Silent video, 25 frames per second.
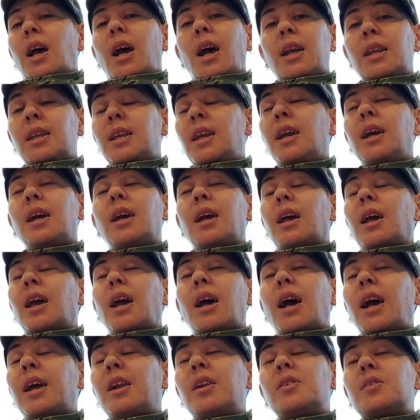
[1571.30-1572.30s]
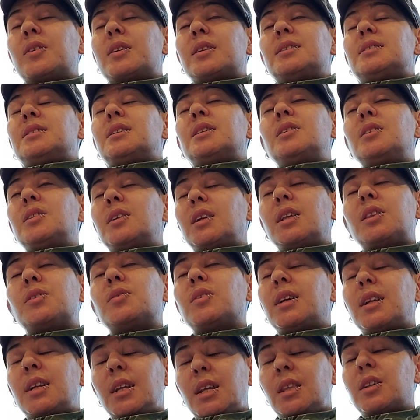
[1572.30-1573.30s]
Yeah, I don't consider it a
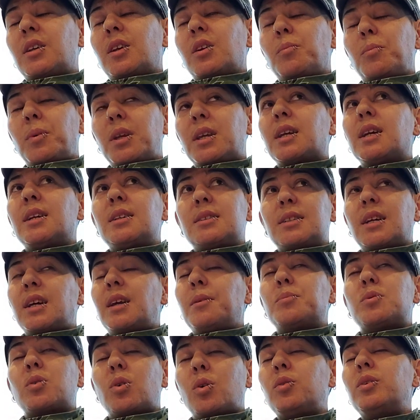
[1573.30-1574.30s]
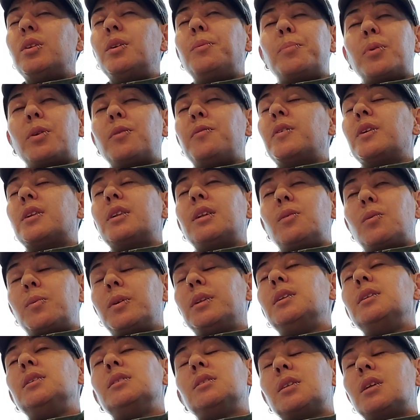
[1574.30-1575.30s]
threat either because I'm totally perfectly
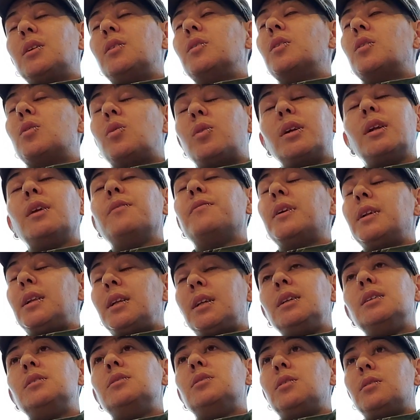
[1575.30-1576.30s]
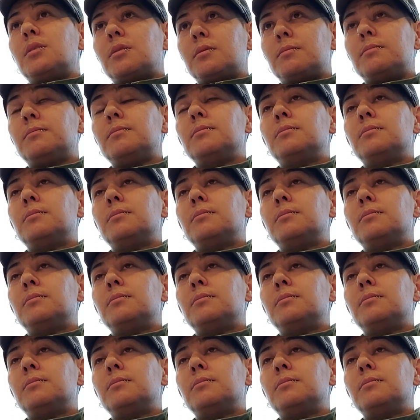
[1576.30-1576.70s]
willing to go to court if I need to.